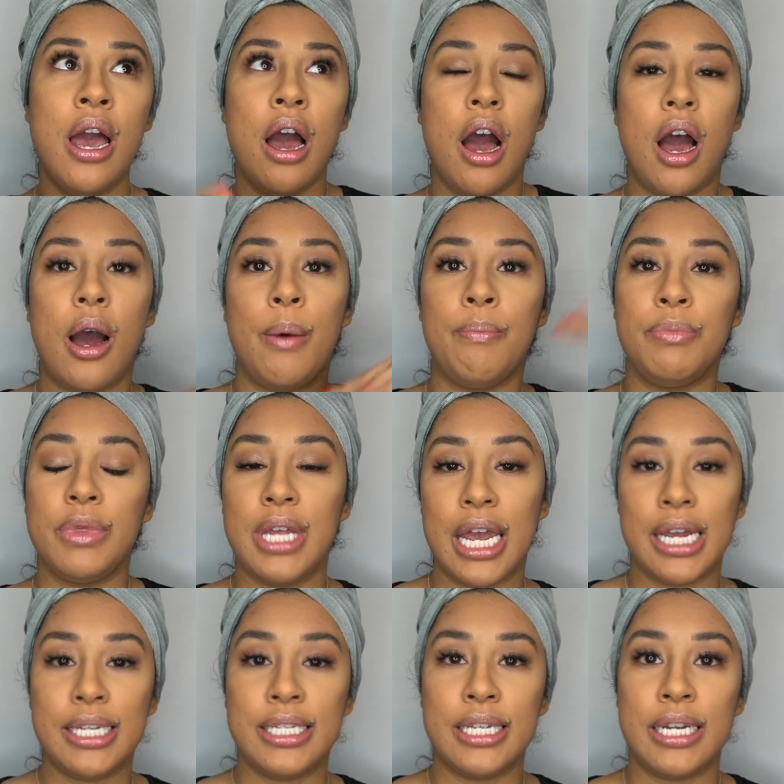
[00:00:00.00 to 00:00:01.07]

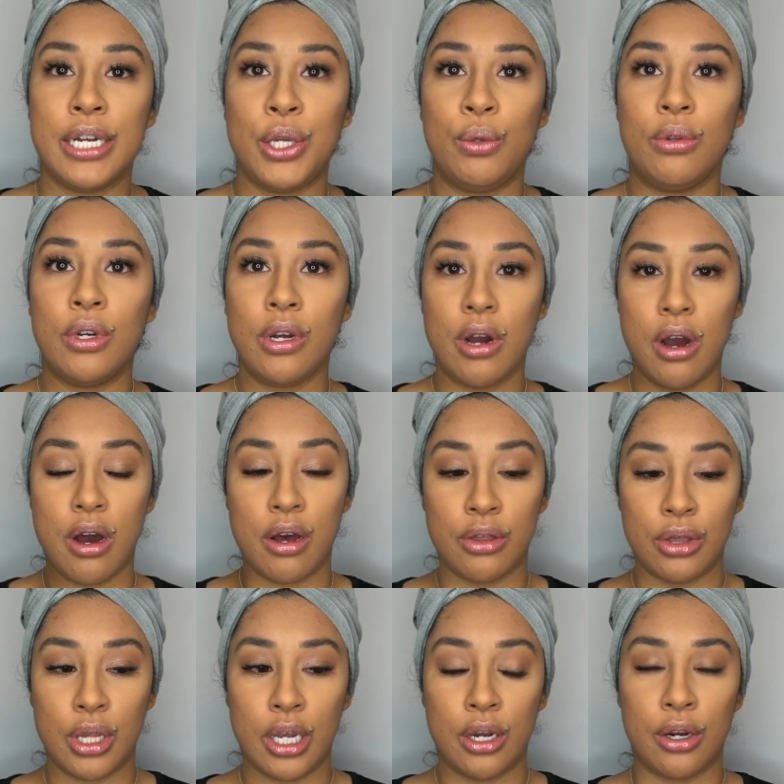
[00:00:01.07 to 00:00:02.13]
They did a new look
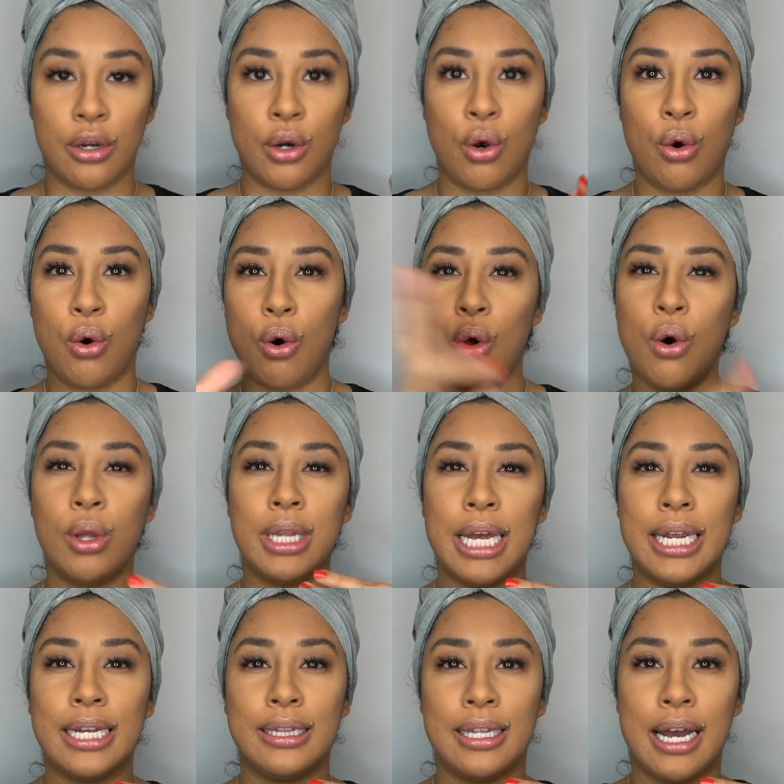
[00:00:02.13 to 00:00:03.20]
on their whole
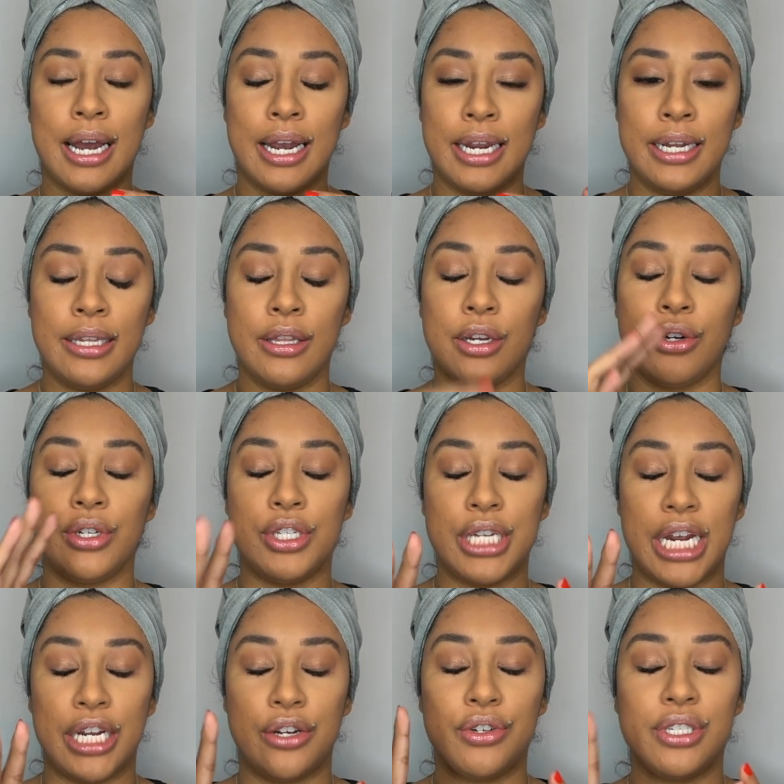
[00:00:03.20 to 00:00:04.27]
line, their
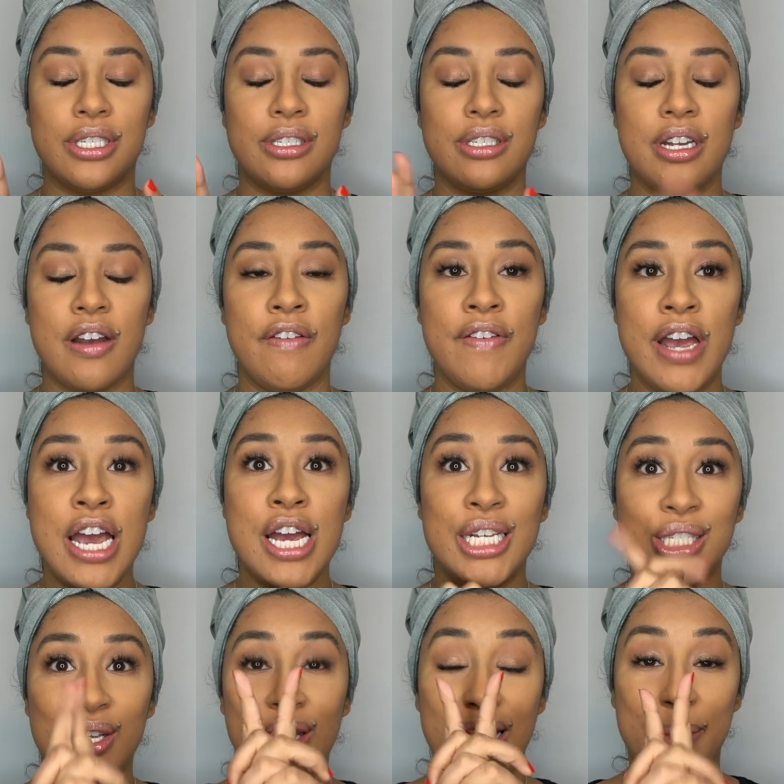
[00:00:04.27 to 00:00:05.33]
containers and stuff.
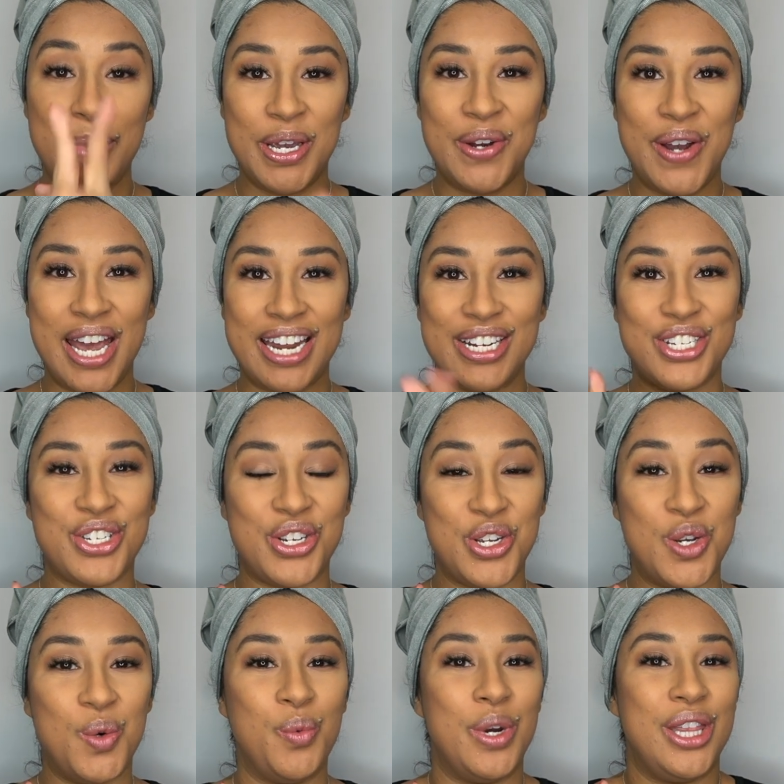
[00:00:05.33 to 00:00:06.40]
So let me go ahead and show
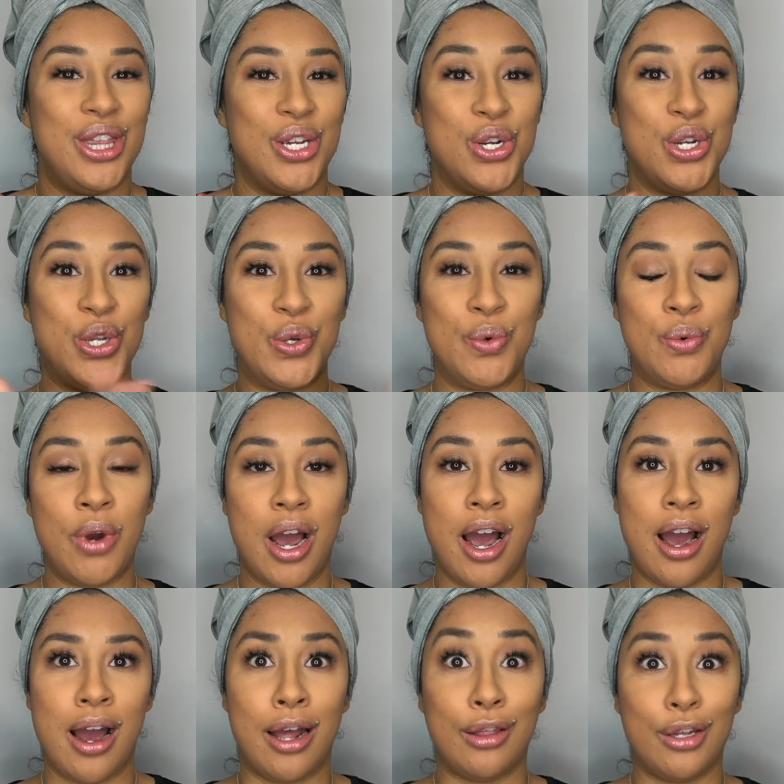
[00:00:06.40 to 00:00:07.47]
you what their new
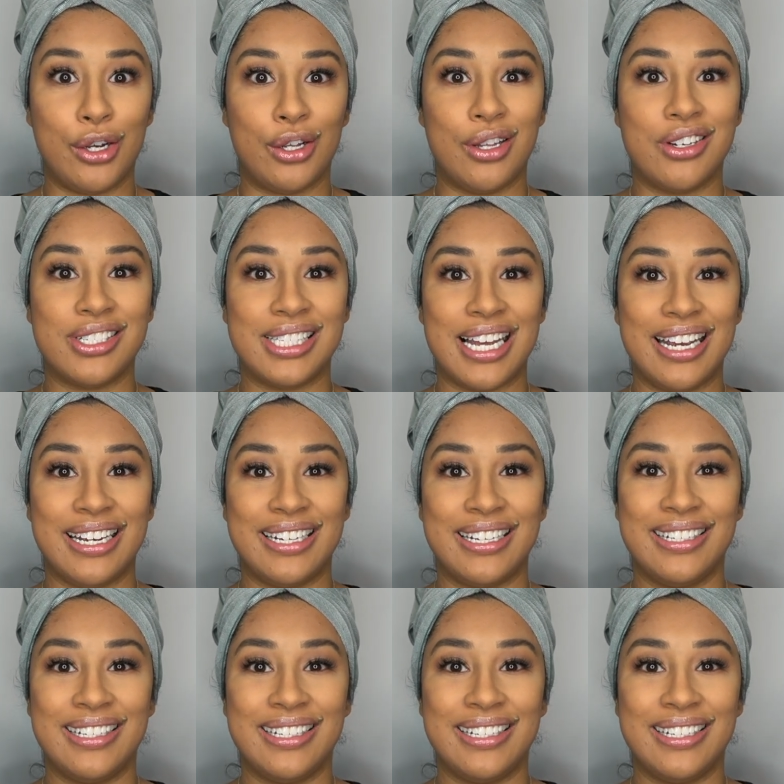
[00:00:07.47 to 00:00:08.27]
look looks like.